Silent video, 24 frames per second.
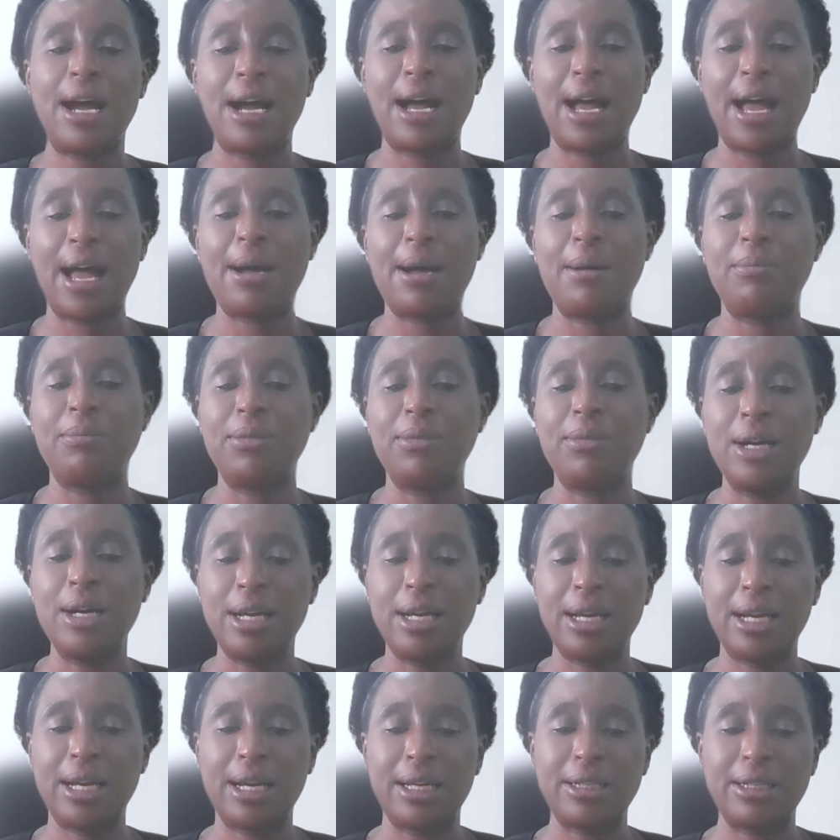arm
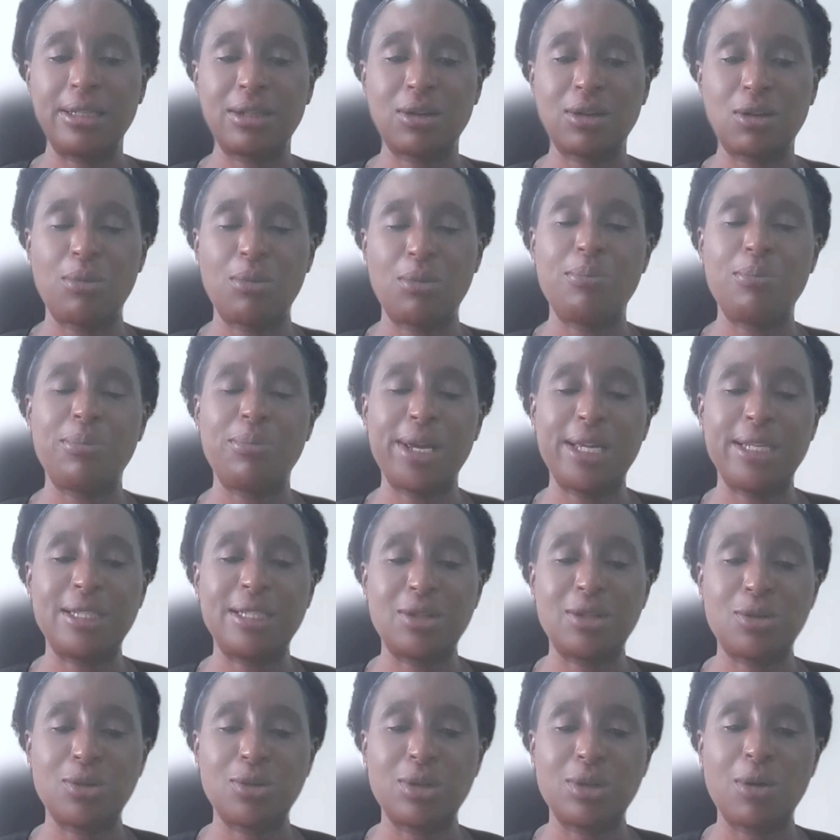and compared
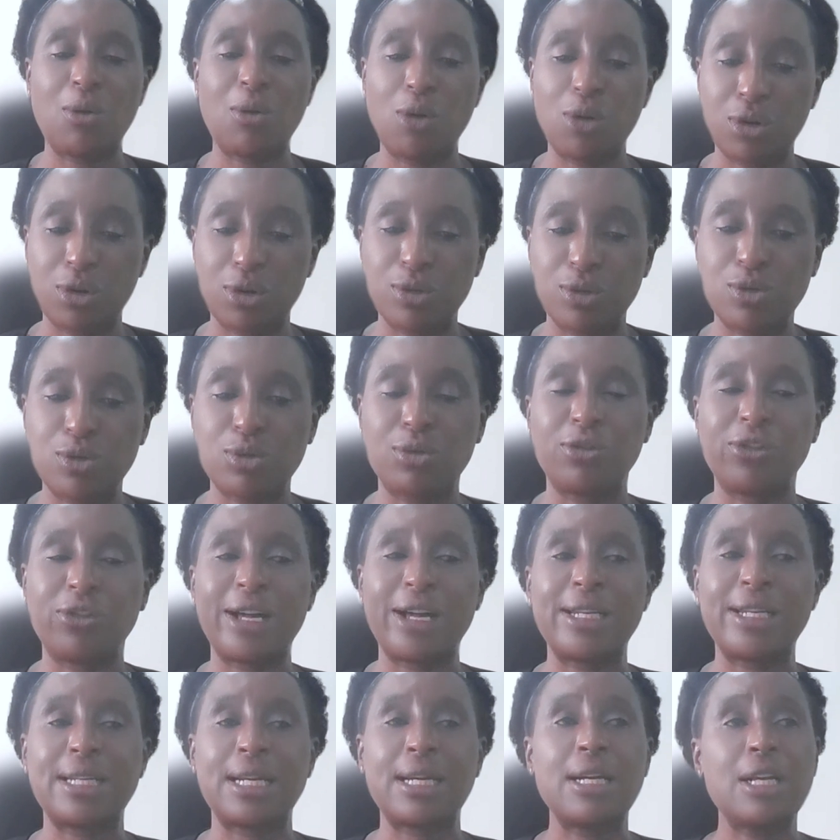to the oral
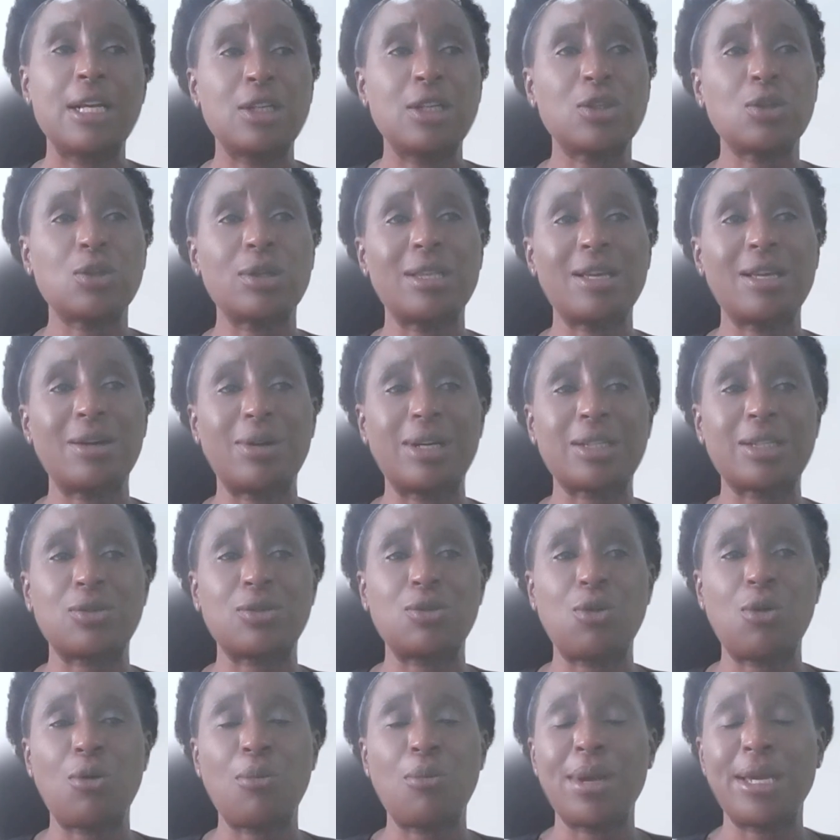Truvada. So there was
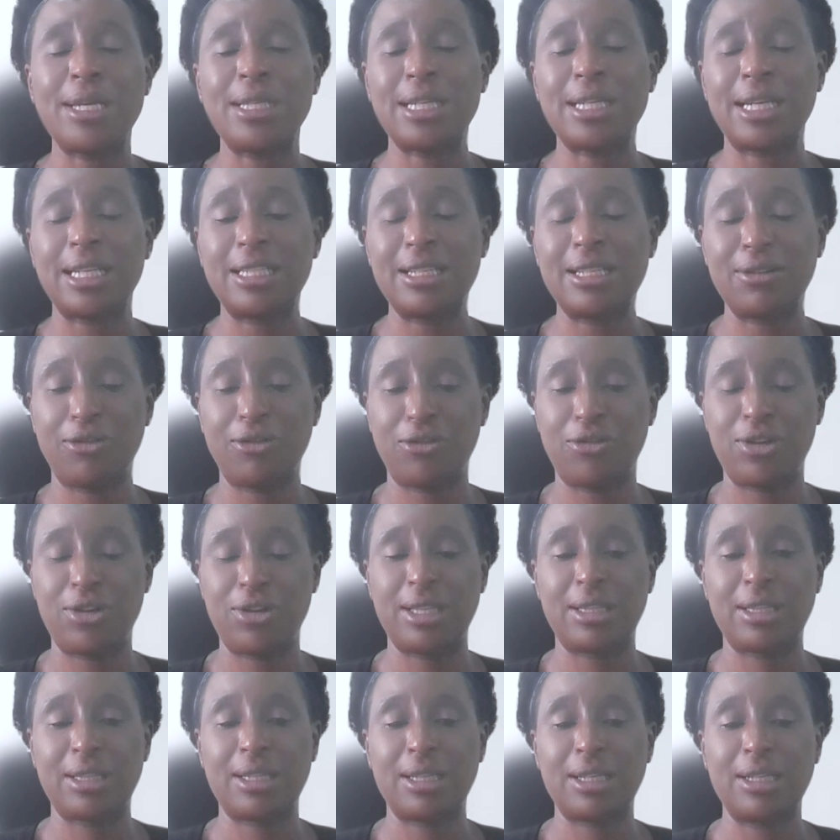no major
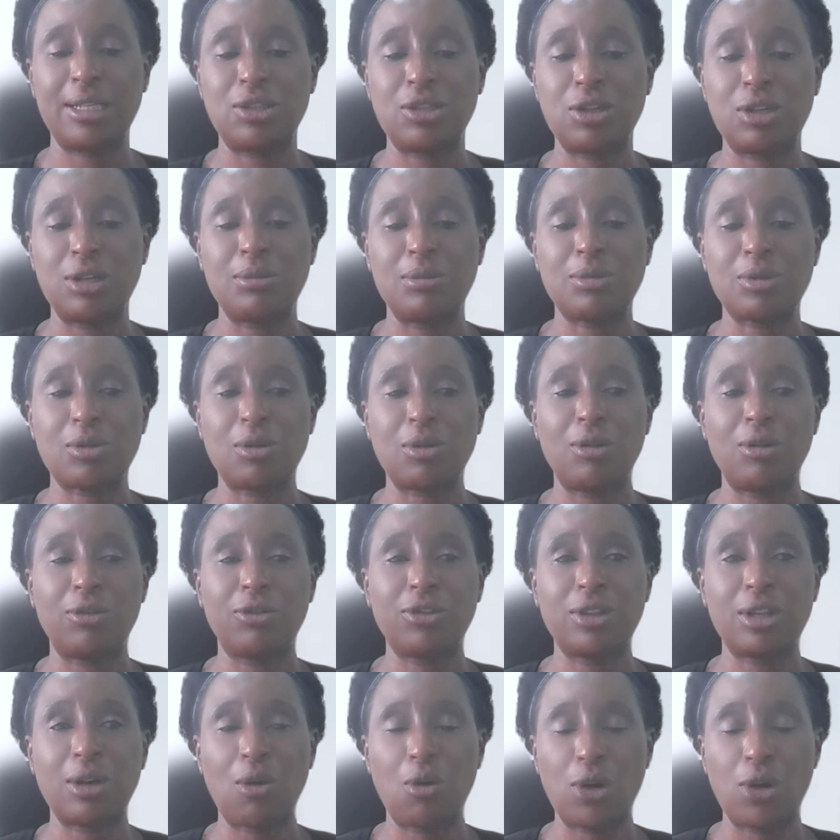difference in terms
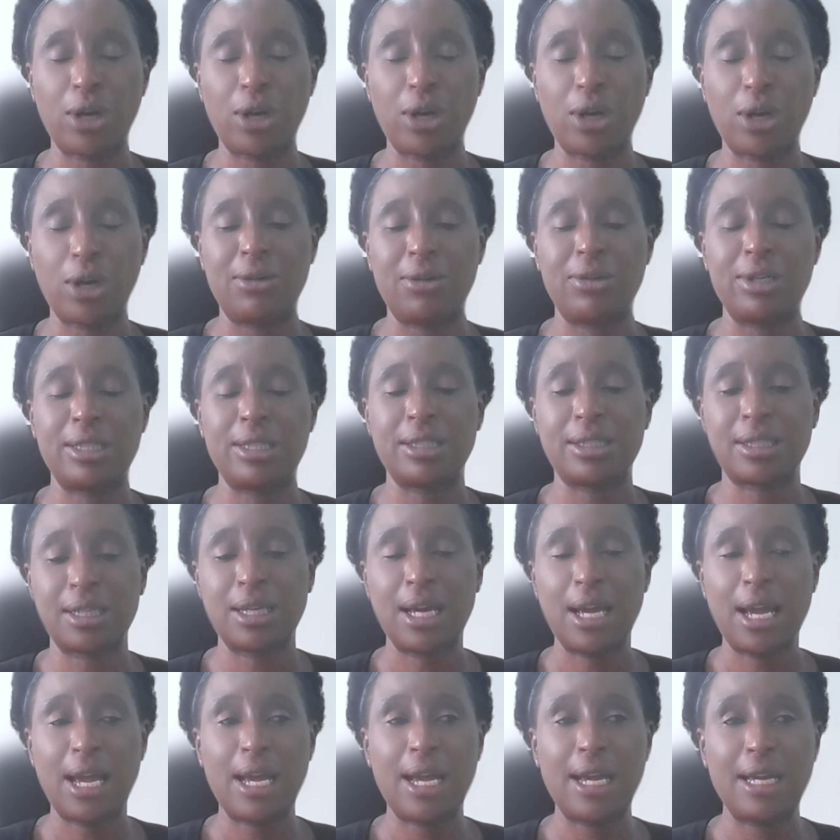of the
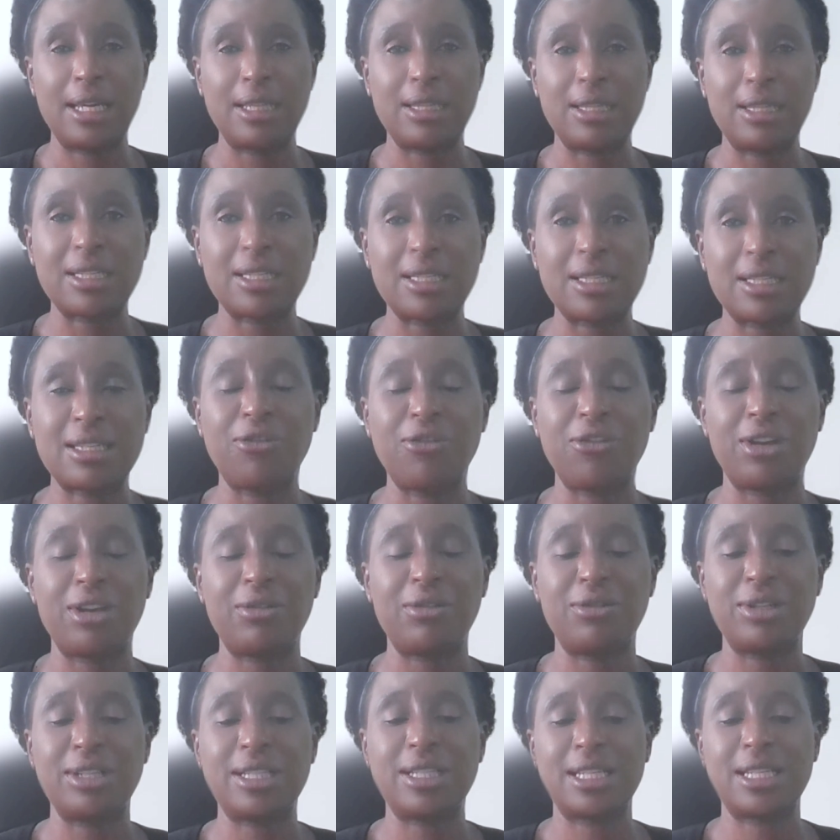occurrence and the
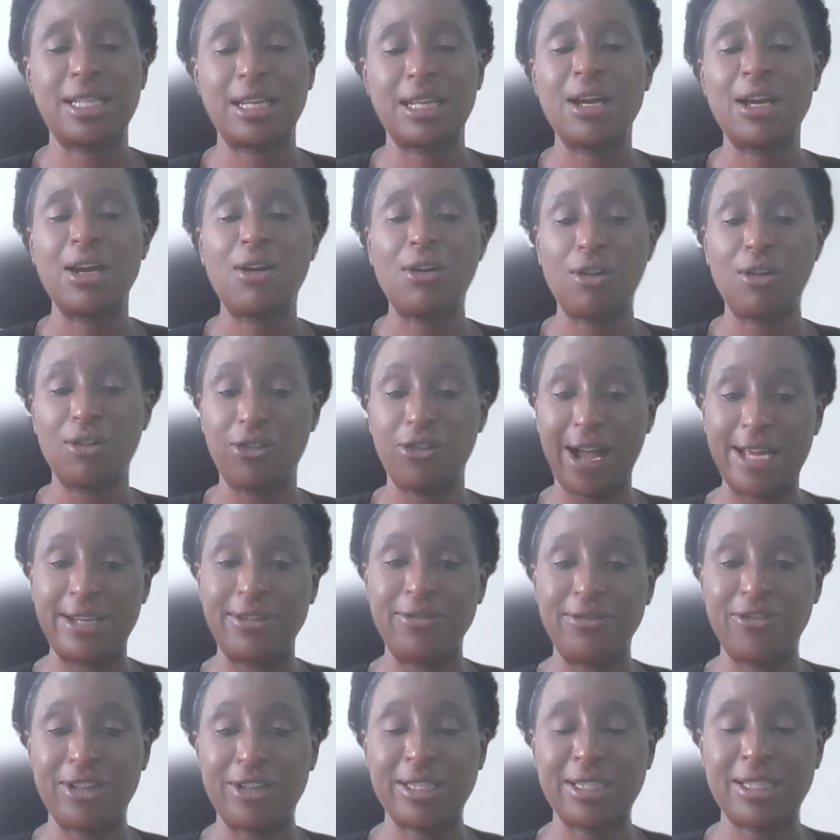severity of
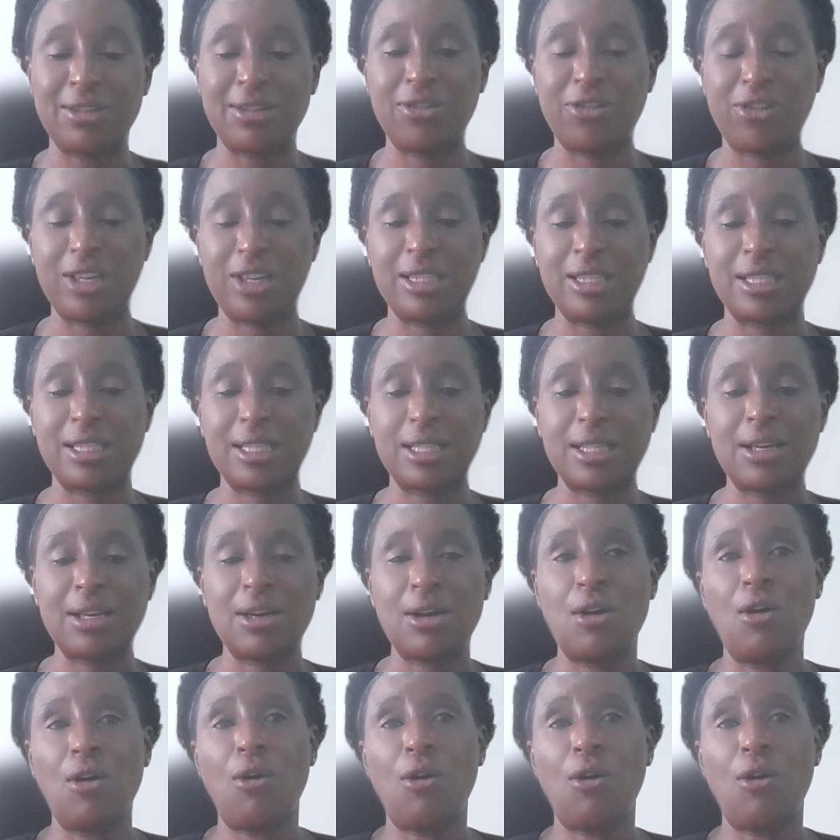adverse events.